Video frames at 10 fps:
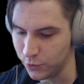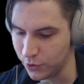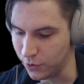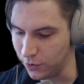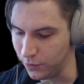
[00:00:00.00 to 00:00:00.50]

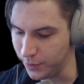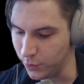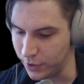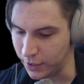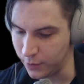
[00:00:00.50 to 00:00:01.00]
call me
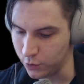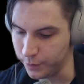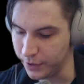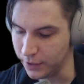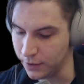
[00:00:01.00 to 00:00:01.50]
when I will
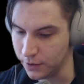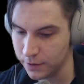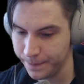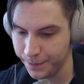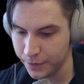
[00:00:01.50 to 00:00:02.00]
be
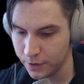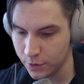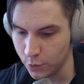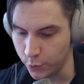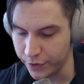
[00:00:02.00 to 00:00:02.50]

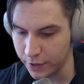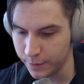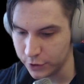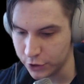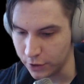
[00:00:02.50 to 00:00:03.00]
with
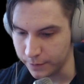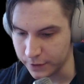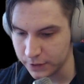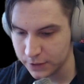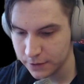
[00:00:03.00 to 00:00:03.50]
Image Comics.